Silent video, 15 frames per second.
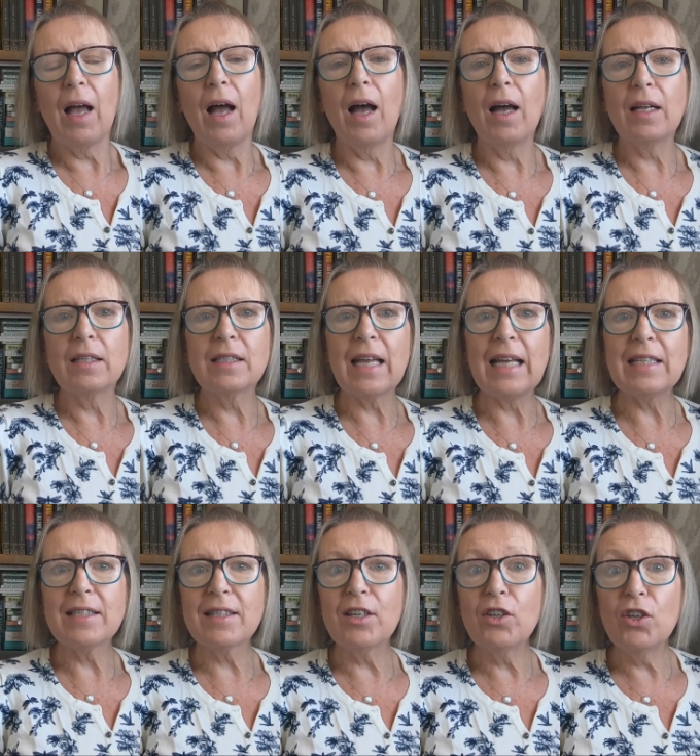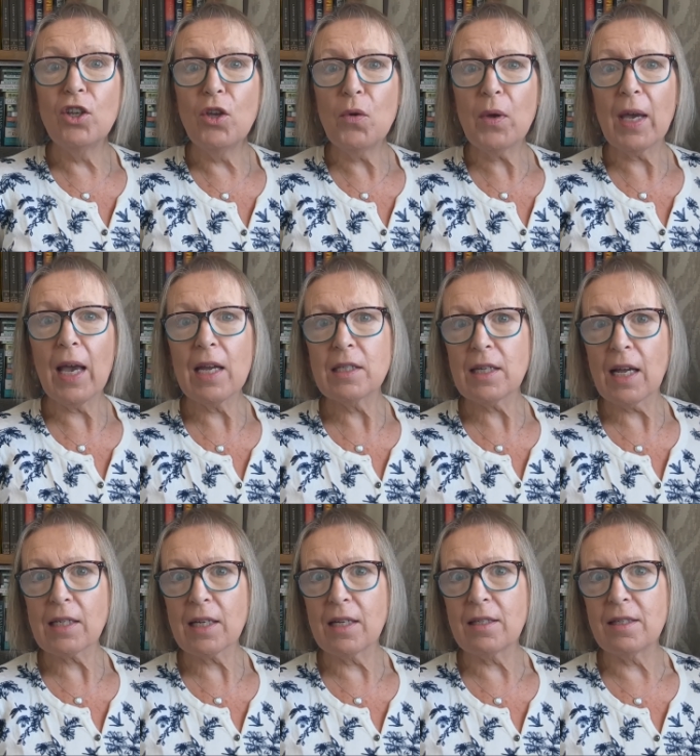and it's the new Kate
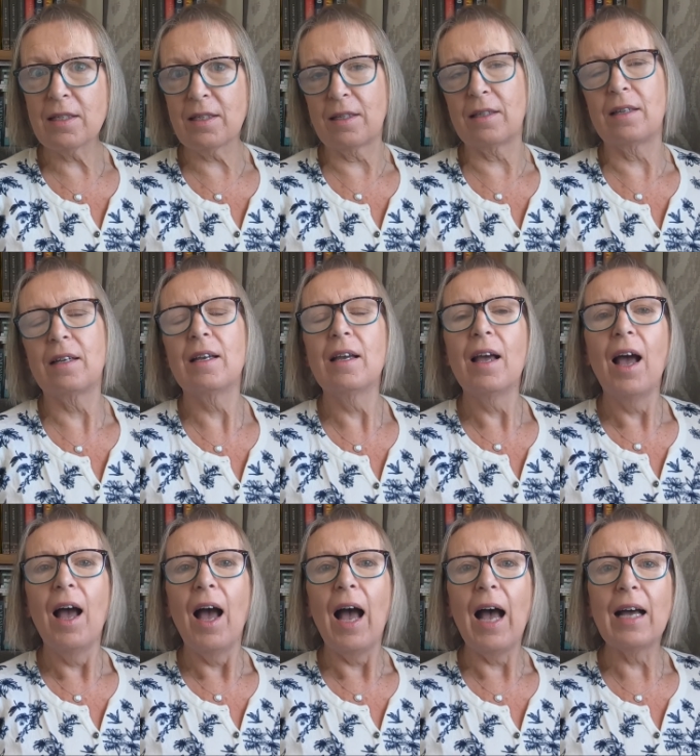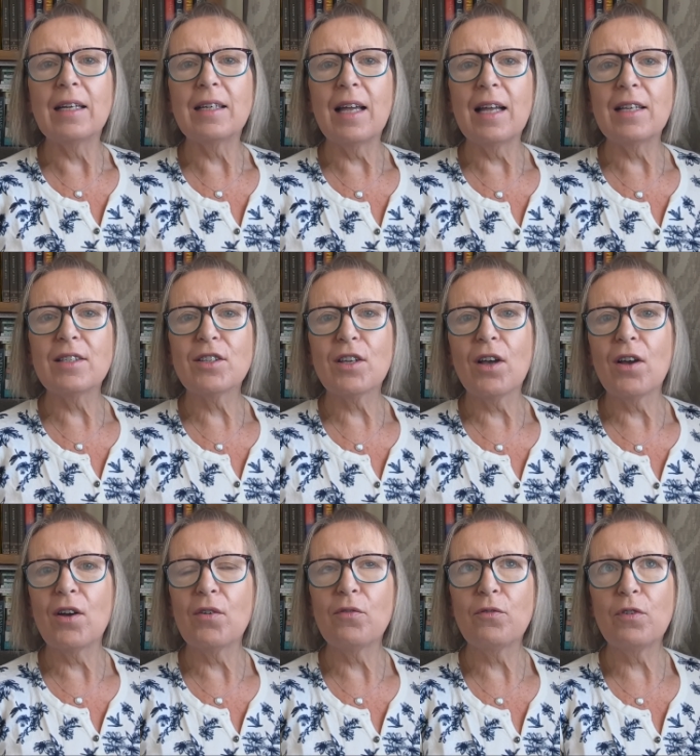Atkinson, and it's
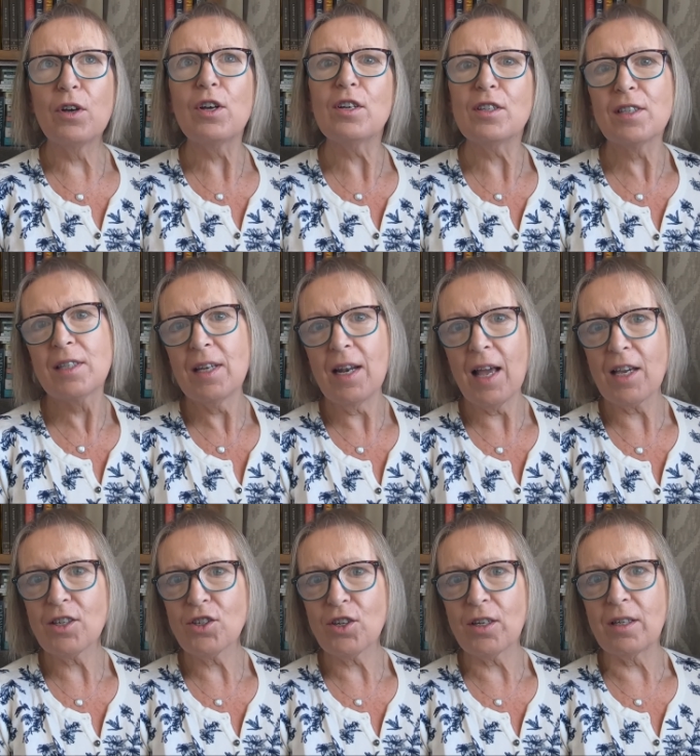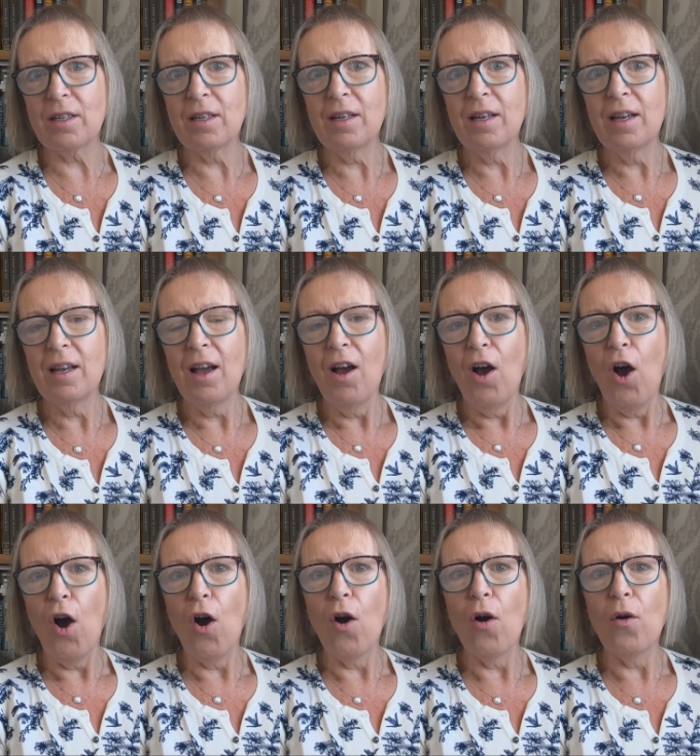her first collection
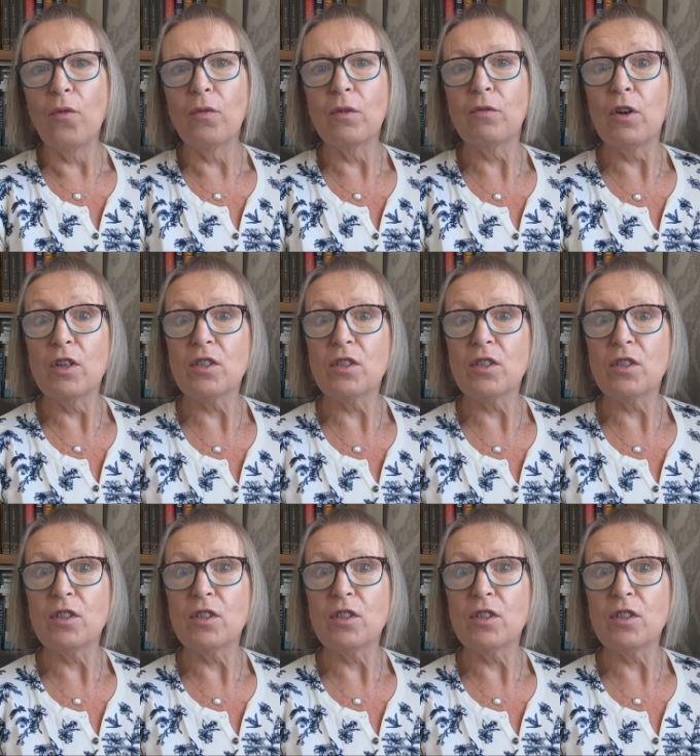of